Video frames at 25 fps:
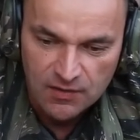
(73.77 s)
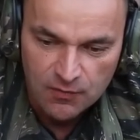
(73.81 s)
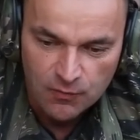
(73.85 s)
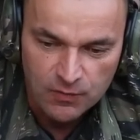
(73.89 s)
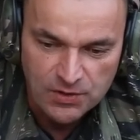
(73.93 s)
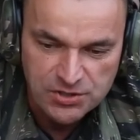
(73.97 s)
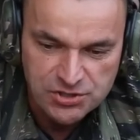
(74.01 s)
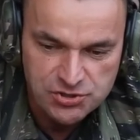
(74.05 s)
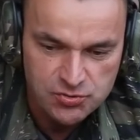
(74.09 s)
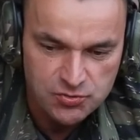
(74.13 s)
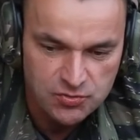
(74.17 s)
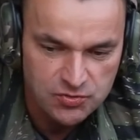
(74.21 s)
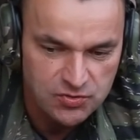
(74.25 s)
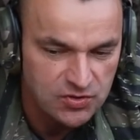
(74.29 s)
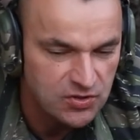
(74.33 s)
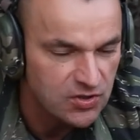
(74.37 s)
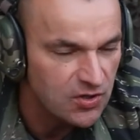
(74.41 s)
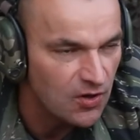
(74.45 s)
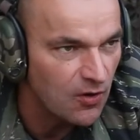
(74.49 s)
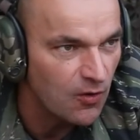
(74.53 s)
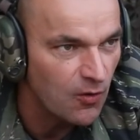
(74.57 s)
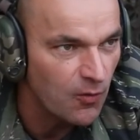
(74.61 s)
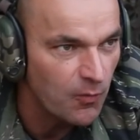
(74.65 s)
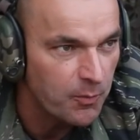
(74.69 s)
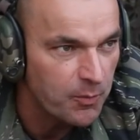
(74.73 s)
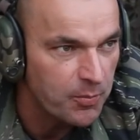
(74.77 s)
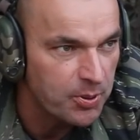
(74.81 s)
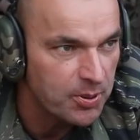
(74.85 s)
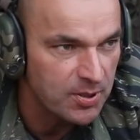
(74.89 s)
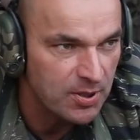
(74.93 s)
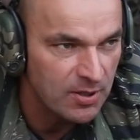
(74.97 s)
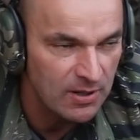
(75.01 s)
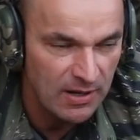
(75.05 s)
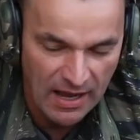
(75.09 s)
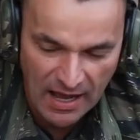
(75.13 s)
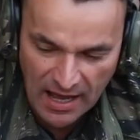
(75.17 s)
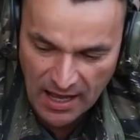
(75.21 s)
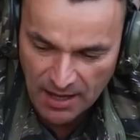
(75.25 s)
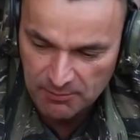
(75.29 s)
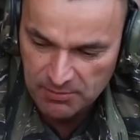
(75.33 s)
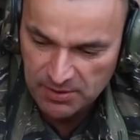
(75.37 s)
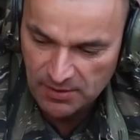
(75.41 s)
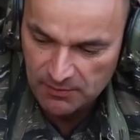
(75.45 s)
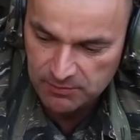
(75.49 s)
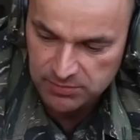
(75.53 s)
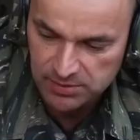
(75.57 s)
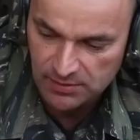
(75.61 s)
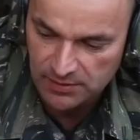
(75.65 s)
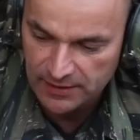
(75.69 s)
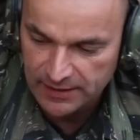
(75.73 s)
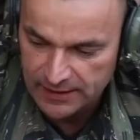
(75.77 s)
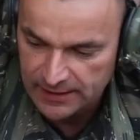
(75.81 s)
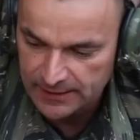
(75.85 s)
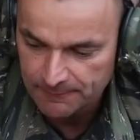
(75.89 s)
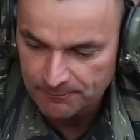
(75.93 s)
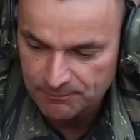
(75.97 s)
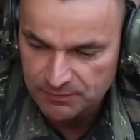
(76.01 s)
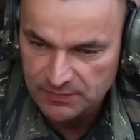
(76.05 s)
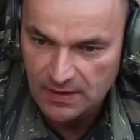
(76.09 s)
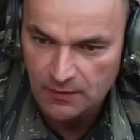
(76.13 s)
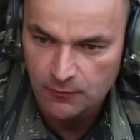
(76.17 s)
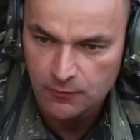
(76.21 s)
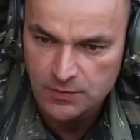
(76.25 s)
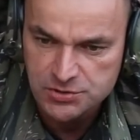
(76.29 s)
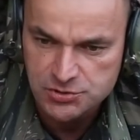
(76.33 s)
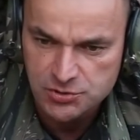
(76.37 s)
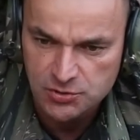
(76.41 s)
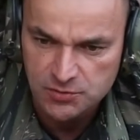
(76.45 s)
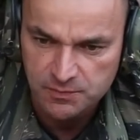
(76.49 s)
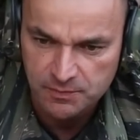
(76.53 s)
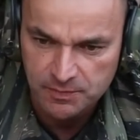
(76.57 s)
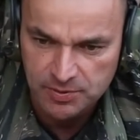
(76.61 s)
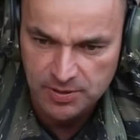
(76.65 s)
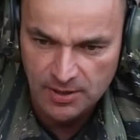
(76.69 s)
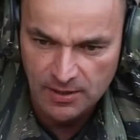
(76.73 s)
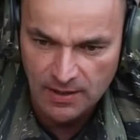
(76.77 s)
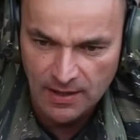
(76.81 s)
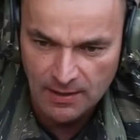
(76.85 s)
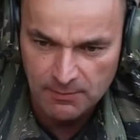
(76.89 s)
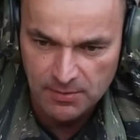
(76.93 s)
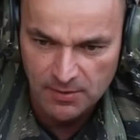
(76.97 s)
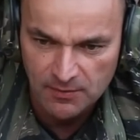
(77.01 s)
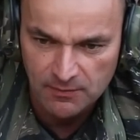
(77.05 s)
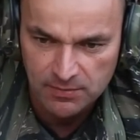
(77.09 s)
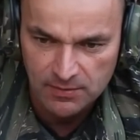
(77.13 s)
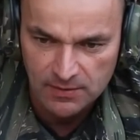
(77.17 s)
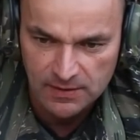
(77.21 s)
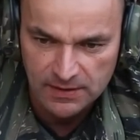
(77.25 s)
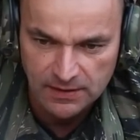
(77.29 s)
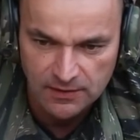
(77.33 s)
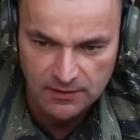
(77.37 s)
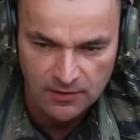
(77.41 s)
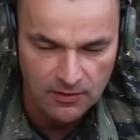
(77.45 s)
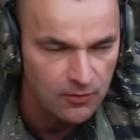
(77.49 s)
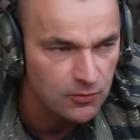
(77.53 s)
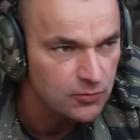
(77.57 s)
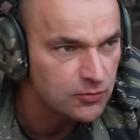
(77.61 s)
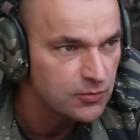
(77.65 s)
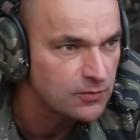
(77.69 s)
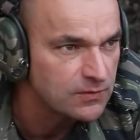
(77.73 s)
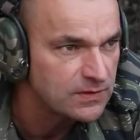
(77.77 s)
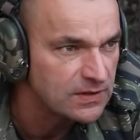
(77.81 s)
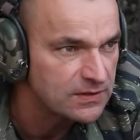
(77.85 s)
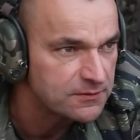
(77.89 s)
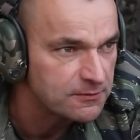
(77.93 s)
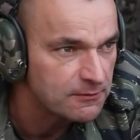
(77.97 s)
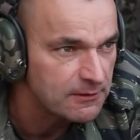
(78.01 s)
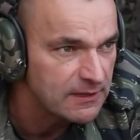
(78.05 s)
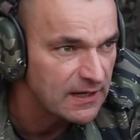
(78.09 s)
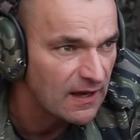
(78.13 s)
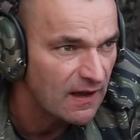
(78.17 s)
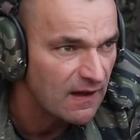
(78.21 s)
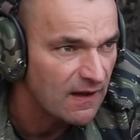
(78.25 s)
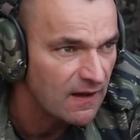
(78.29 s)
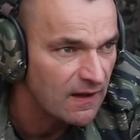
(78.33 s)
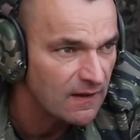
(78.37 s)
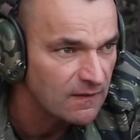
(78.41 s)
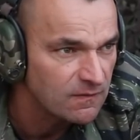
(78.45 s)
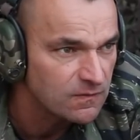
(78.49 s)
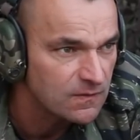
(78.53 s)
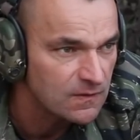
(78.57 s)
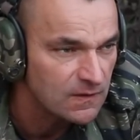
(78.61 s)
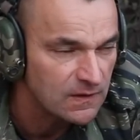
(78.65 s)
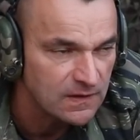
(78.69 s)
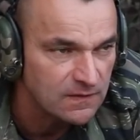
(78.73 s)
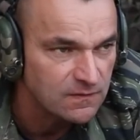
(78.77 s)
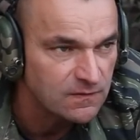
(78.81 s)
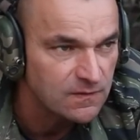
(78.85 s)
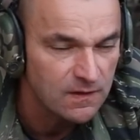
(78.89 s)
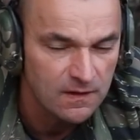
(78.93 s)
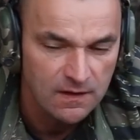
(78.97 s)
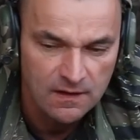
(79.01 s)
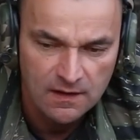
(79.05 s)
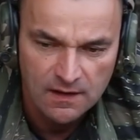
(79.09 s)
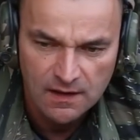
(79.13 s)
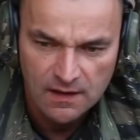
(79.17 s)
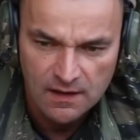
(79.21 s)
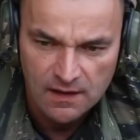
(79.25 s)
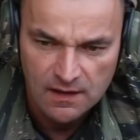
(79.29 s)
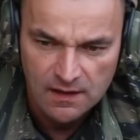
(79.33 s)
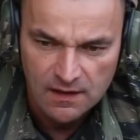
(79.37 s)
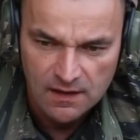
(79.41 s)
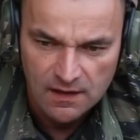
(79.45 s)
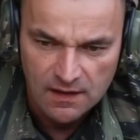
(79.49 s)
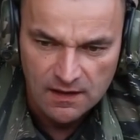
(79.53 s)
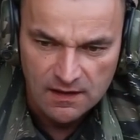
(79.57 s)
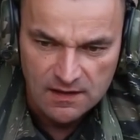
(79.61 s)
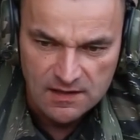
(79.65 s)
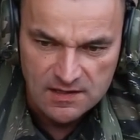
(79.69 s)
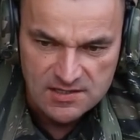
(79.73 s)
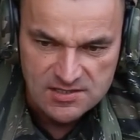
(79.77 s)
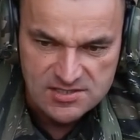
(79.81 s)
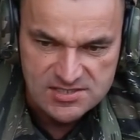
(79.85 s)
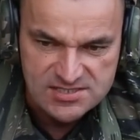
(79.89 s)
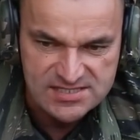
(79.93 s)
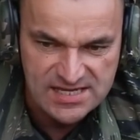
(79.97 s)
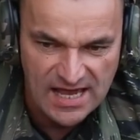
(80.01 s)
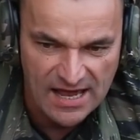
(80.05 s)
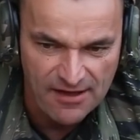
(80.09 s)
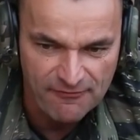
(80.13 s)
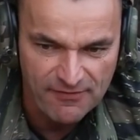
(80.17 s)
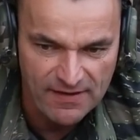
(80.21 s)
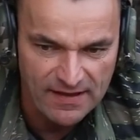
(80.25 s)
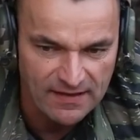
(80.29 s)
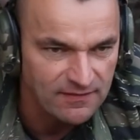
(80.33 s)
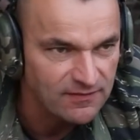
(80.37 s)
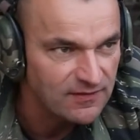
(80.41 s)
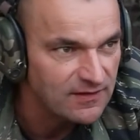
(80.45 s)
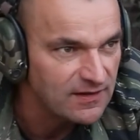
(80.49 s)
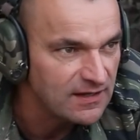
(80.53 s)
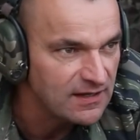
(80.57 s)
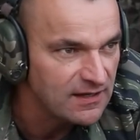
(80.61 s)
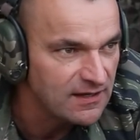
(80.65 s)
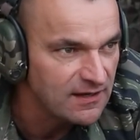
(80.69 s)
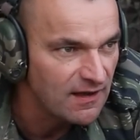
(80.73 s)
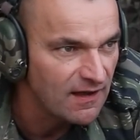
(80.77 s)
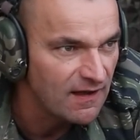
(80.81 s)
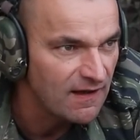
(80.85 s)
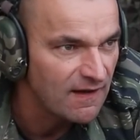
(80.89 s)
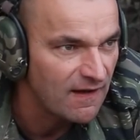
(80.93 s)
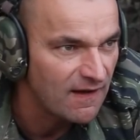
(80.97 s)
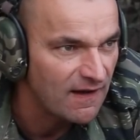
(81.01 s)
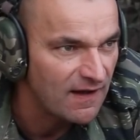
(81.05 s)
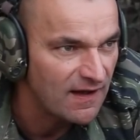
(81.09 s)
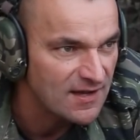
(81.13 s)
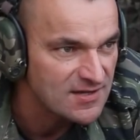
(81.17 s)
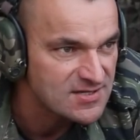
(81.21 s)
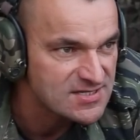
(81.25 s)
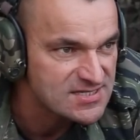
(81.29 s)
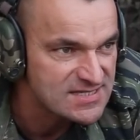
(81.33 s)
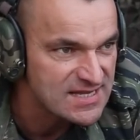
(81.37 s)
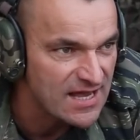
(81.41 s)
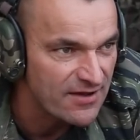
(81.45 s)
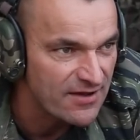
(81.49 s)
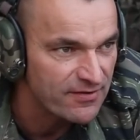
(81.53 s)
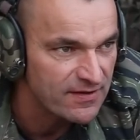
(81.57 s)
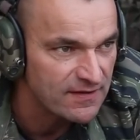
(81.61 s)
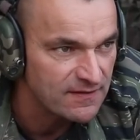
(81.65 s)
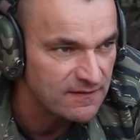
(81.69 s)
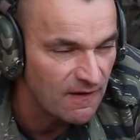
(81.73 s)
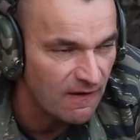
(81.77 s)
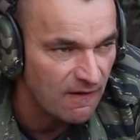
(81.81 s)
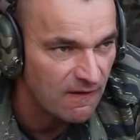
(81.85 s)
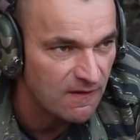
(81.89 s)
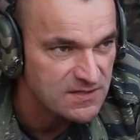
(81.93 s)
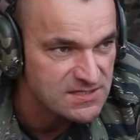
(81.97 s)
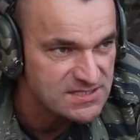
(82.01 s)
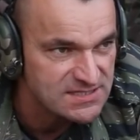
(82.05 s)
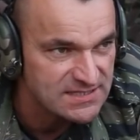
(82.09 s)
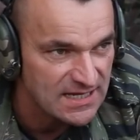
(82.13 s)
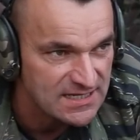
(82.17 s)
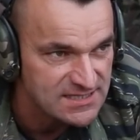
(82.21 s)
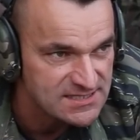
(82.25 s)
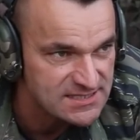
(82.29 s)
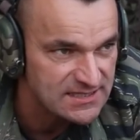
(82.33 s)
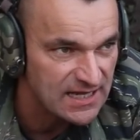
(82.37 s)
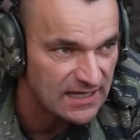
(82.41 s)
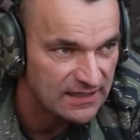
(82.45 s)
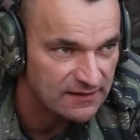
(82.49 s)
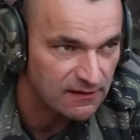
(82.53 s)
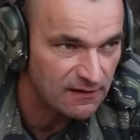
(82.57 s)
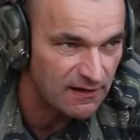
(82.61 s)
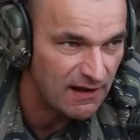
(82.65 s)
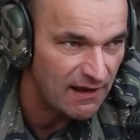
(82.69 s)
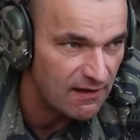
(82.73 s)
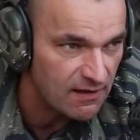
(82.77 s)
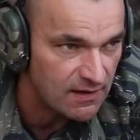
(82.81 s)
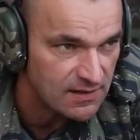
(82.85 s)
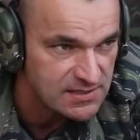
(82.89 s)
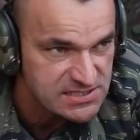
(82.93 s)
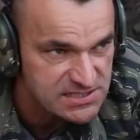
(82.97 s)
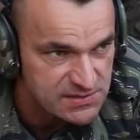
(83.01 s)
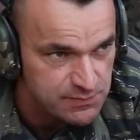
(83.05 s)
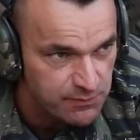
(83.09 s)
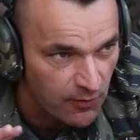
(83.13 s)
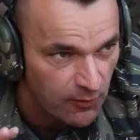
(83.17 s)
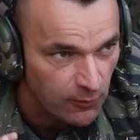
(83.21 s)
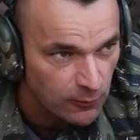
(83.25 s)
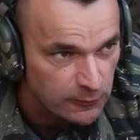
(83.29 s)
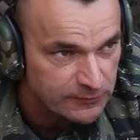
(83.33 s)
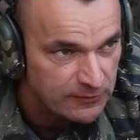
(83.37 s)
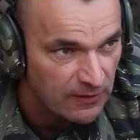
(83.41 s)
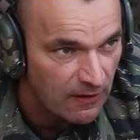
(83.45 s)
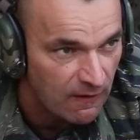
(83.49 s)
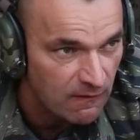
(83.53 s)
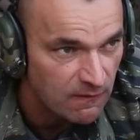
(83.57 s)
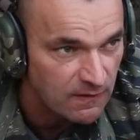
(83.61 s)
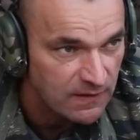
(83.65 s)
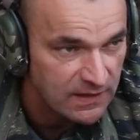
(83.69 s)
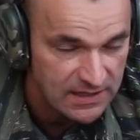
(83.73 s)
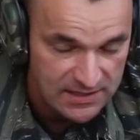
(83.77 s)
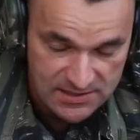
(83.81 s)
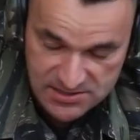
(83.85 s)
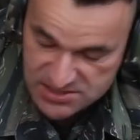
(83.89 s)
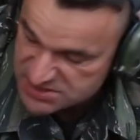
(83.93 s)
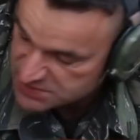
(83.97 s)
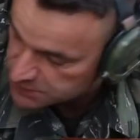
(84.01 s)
We should go probably, we should probably go to the 377 uh, yards. That's that last small target,